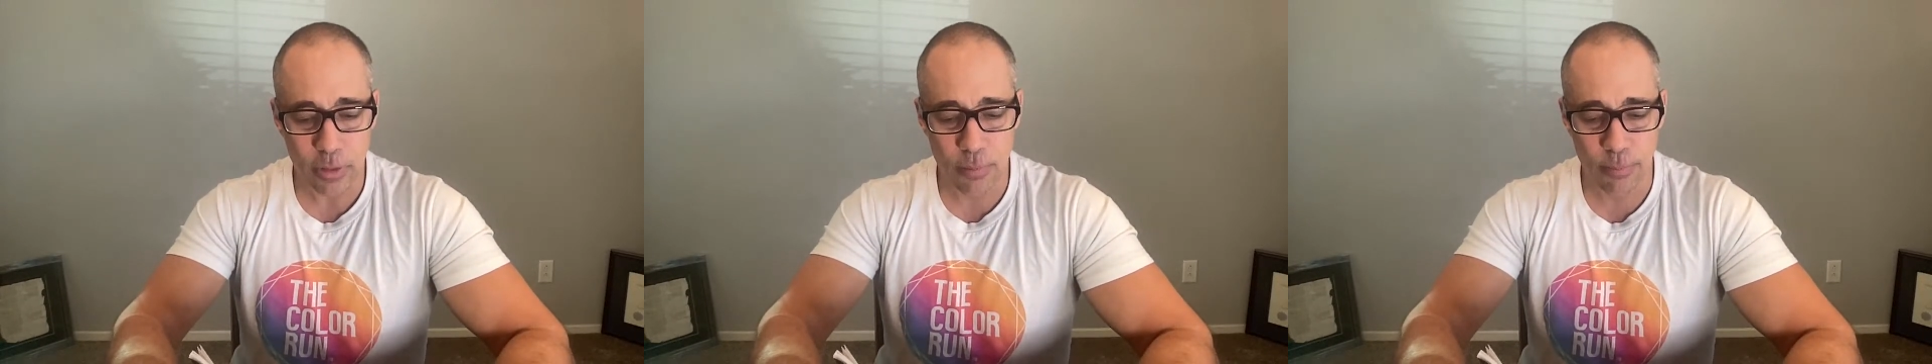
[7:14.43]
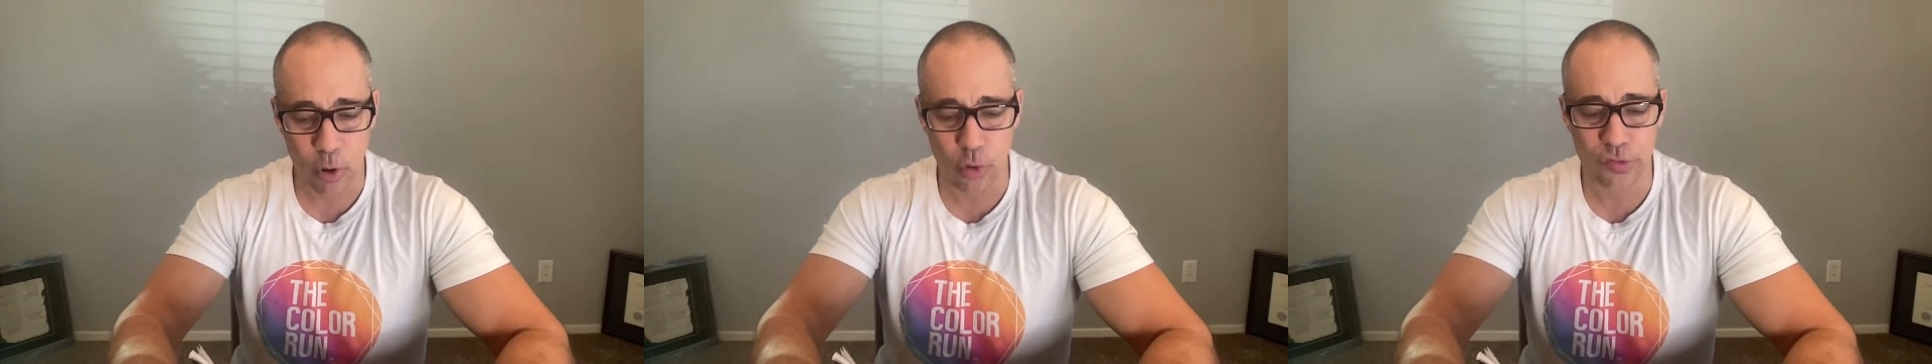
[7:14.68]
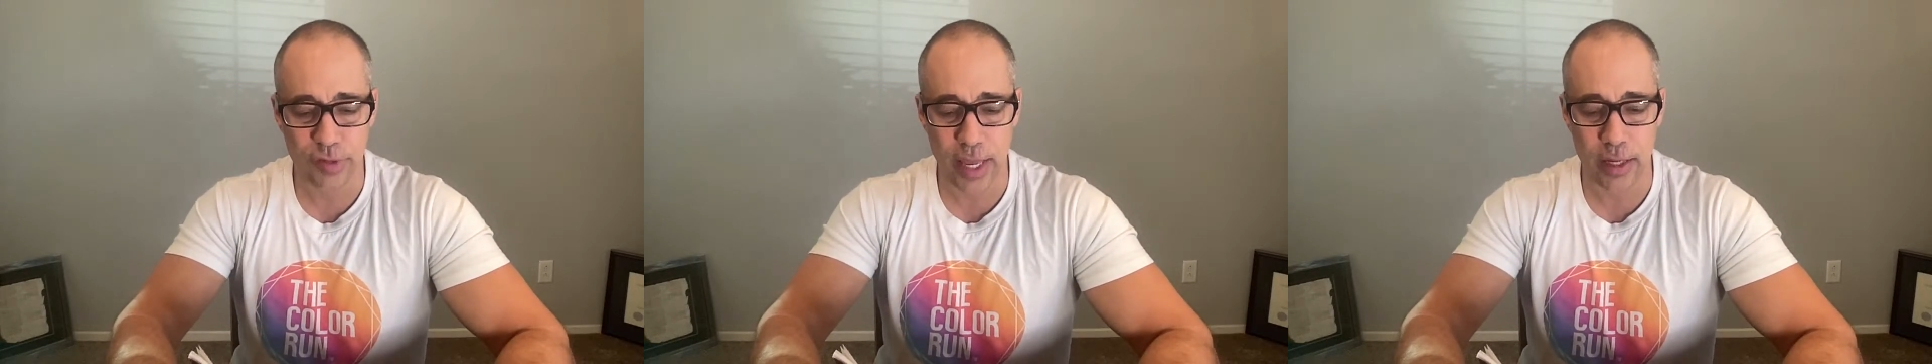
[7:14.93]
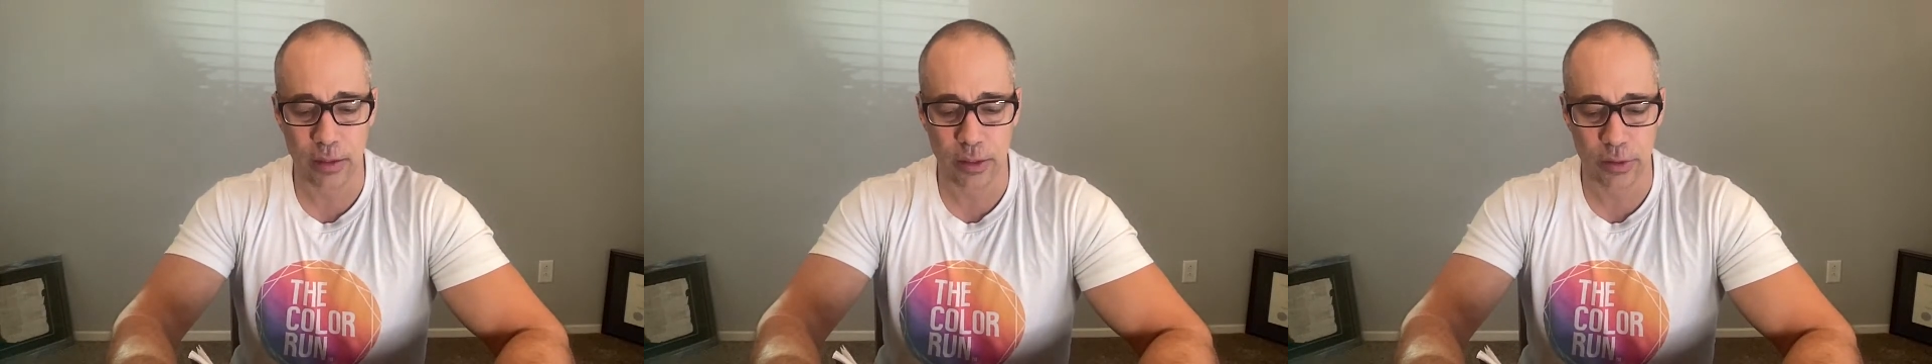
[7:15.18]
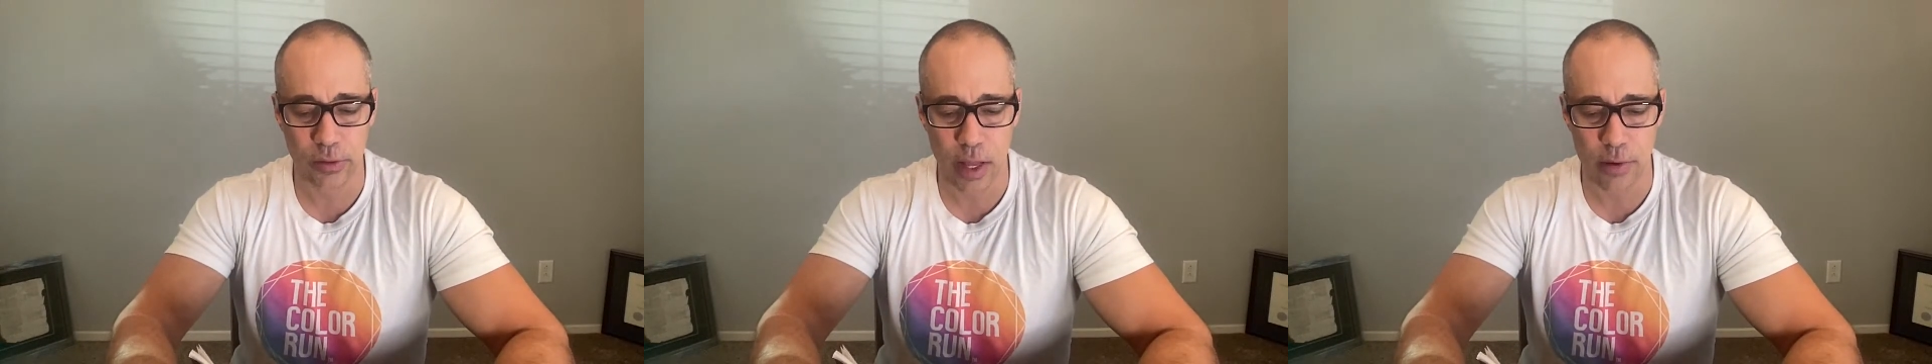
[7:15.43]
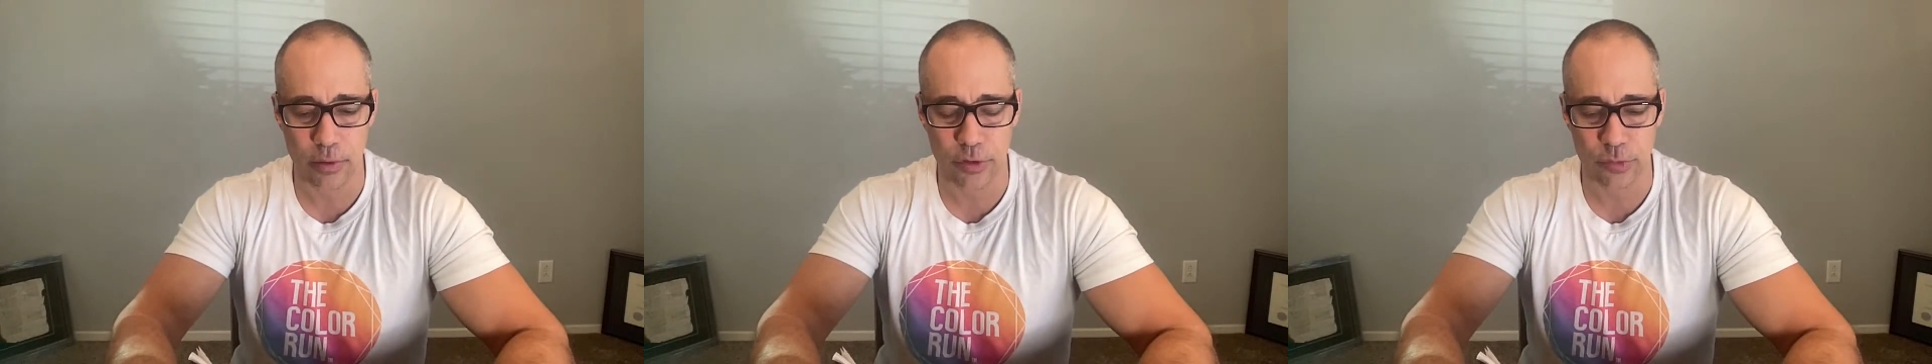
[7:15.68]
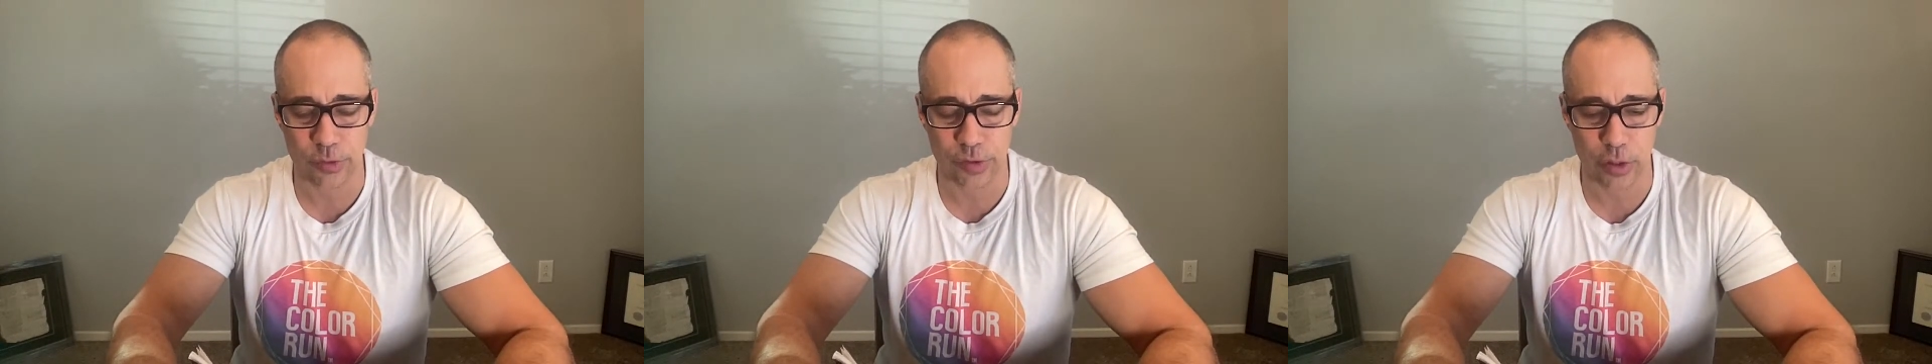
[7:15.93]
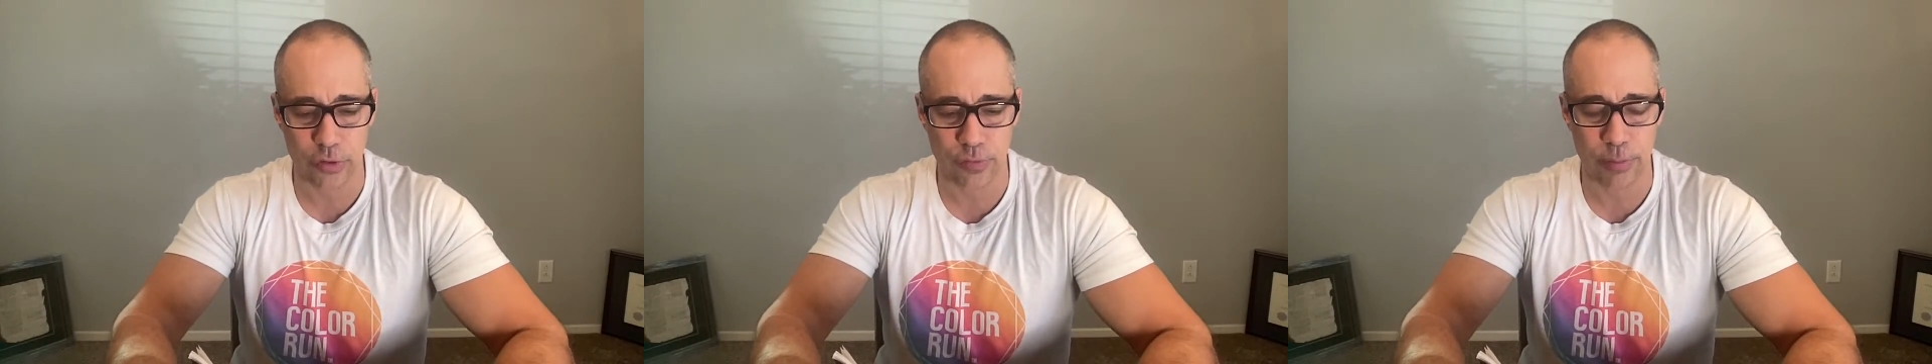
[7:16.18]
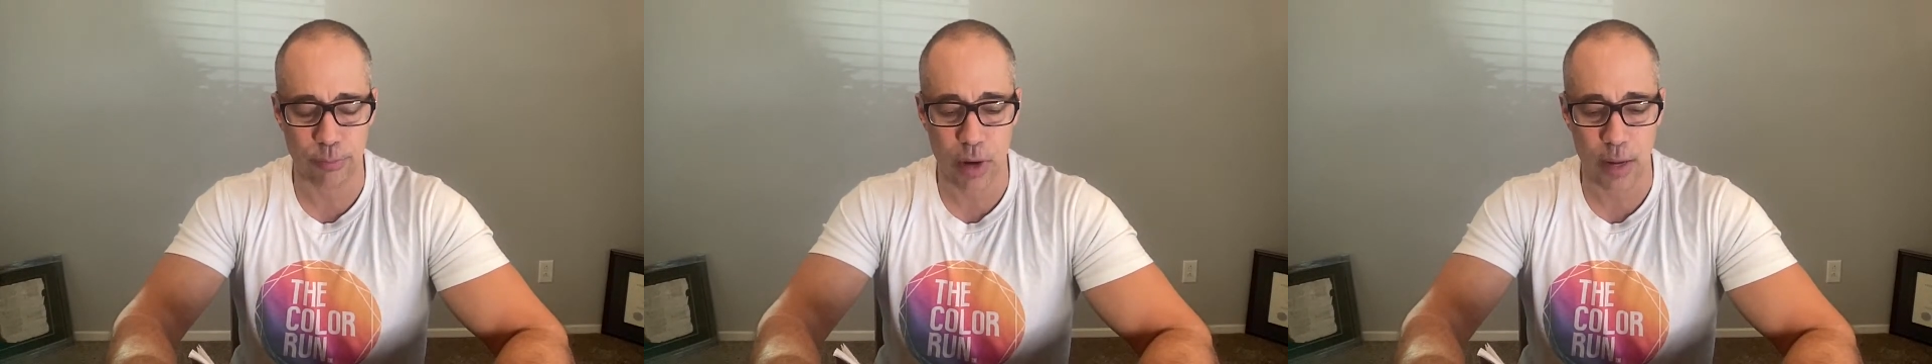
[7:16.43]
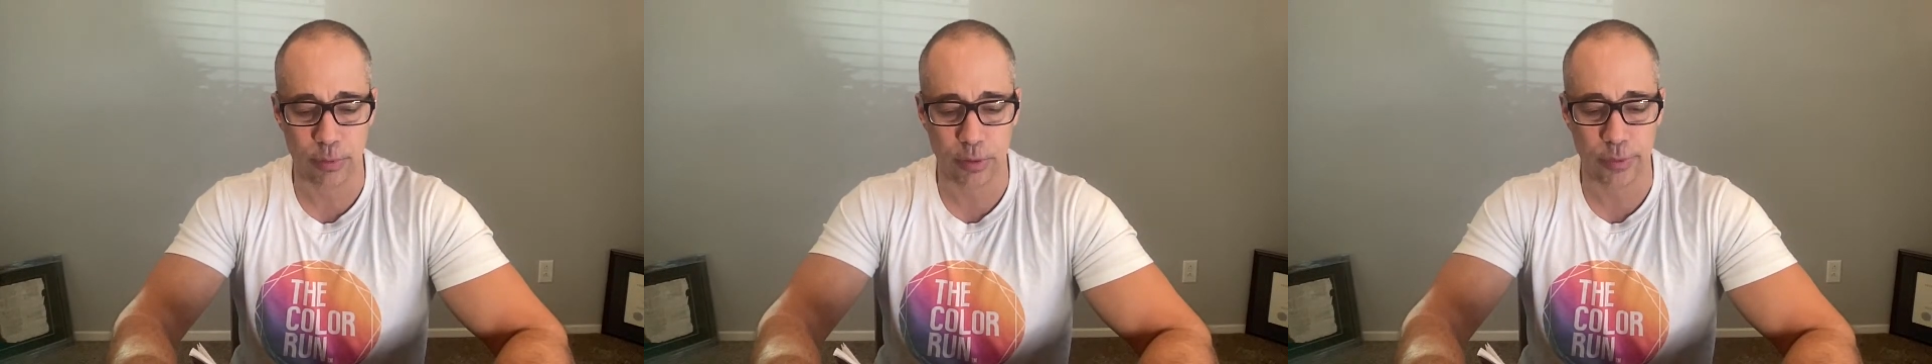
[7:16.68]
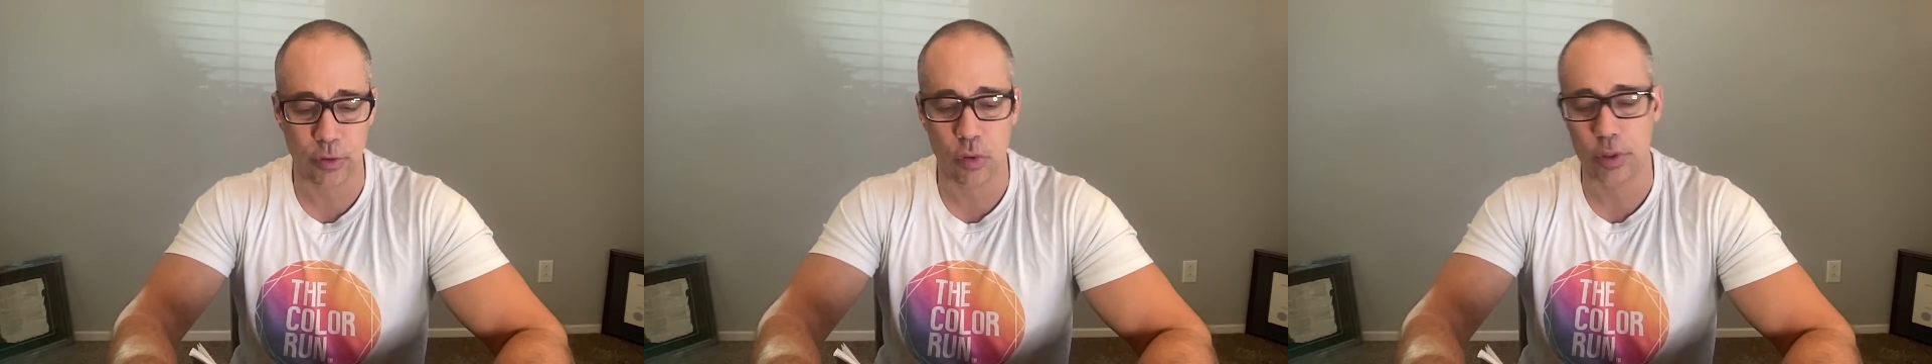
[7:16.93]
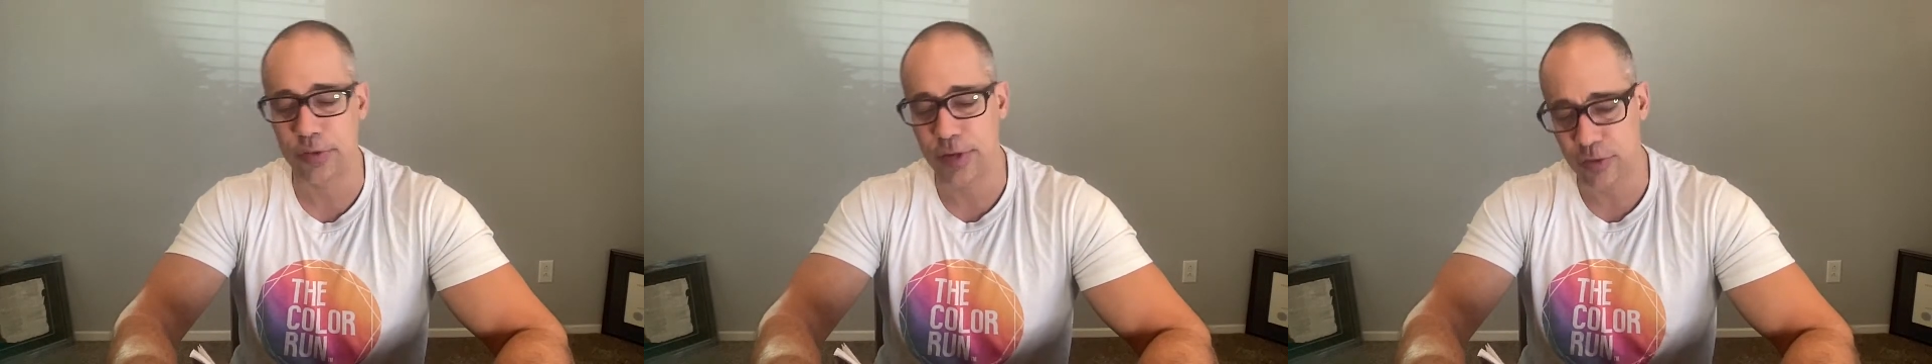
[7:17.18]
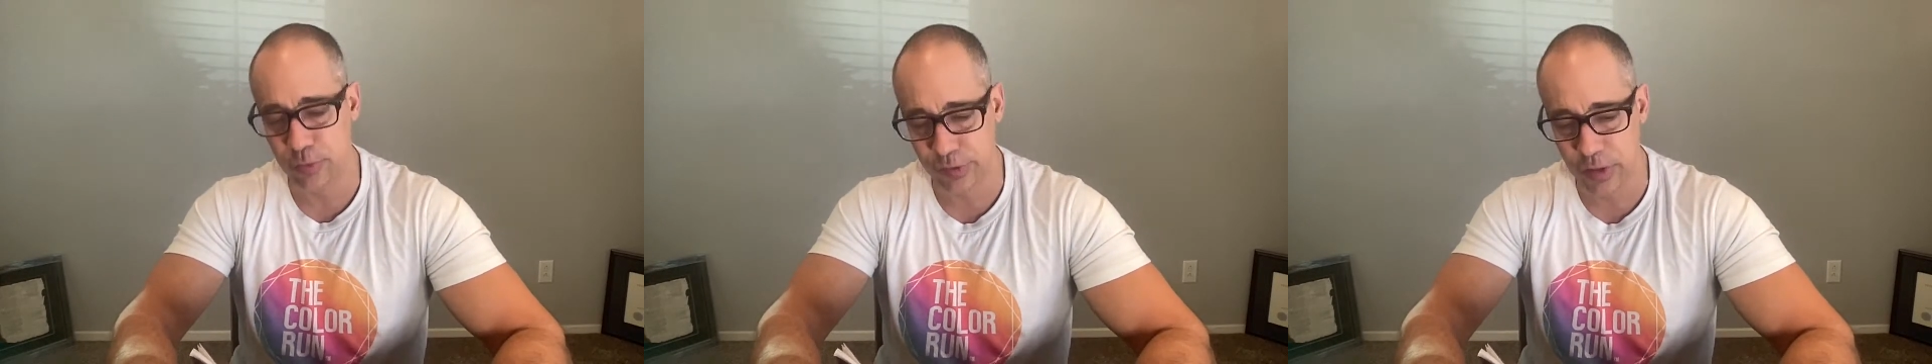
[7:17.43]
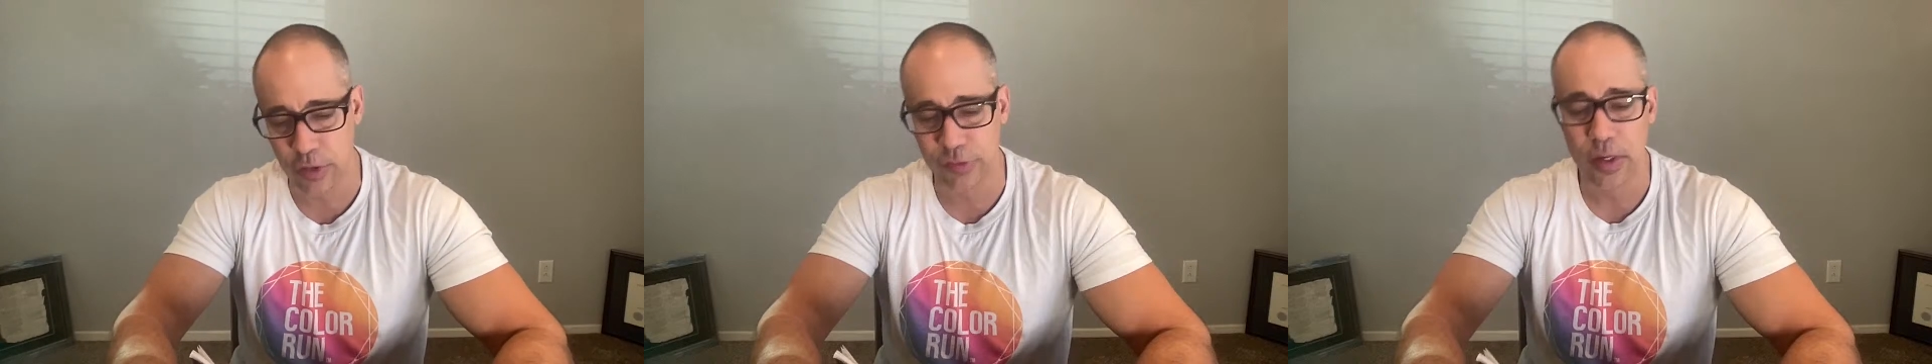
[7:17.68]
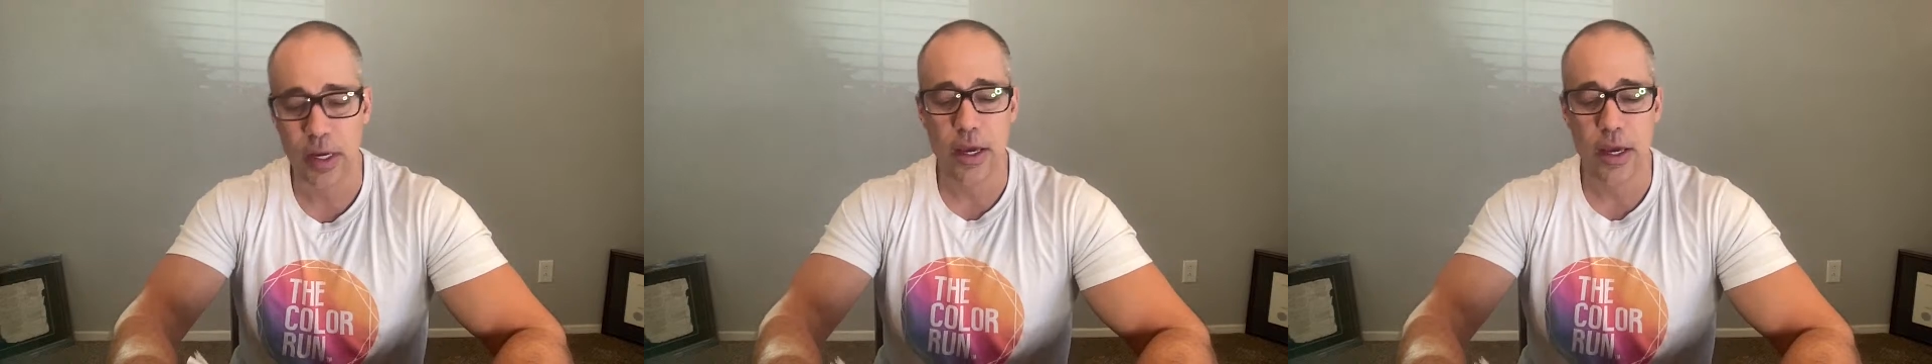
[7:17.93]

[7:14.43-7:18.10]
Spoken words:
Post-analytical errors result of improperly recorded test results,